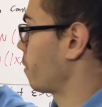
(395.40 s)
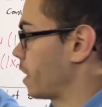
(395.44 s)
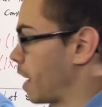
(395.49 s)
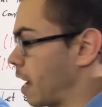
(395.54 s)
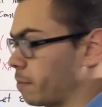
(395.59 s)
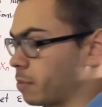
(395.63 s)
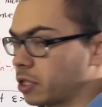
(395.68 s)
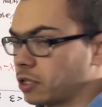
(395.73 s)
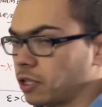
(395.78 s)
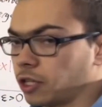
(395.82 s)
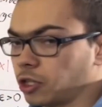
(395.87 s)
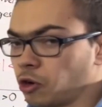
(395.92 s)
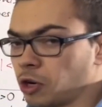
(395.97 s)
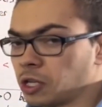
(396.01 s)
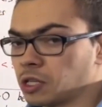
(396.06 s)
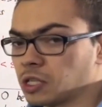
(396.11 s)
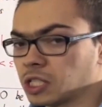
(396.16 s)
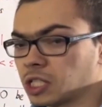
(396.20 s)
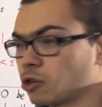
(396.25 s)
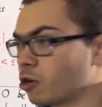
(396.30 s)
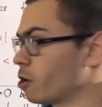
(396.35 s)
epsilon greater than
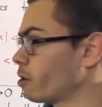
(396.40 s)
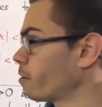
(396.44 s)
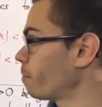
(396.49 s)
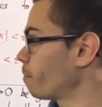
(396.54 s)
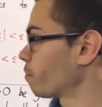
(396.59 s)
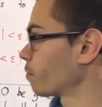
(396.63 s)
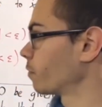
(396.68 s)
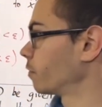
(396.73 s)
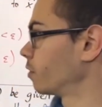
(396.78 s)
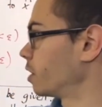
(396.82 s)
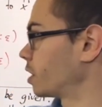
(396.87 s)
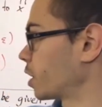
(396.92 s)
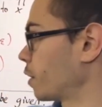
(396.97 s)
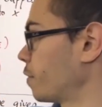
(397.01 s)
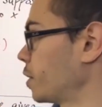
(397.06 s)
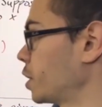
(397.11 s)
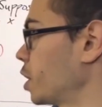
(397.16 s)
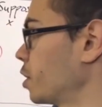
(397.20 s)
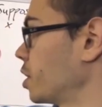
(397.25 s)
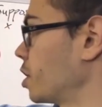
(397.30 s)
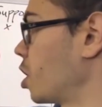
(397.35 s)
0, let's give
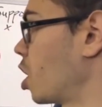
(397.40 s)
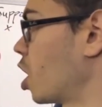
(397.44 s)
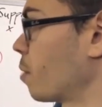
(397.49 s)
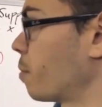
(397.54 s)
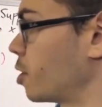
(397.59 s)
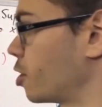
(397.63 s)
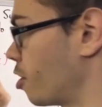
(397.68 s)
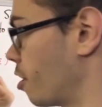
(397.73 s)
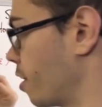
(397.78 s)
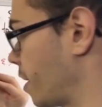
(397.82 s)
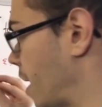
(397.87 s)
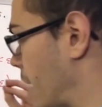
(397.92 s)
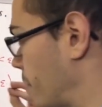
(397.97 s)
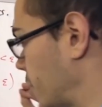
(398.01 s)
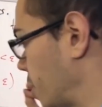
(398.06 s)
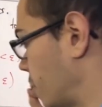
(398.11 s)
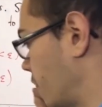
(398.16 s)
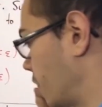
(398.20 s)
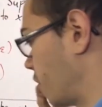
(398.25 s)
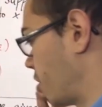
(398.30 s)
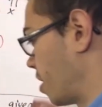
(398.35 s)
ourselves an arbitrary
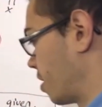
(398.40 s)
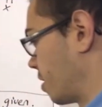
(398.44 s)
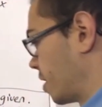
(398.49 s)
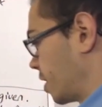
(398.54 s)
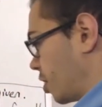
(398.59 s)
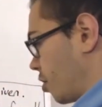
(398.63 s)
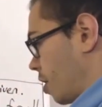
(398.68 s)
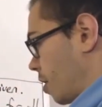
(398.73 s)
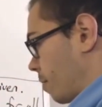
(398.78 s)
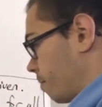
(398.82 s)
epsilon greater than 0.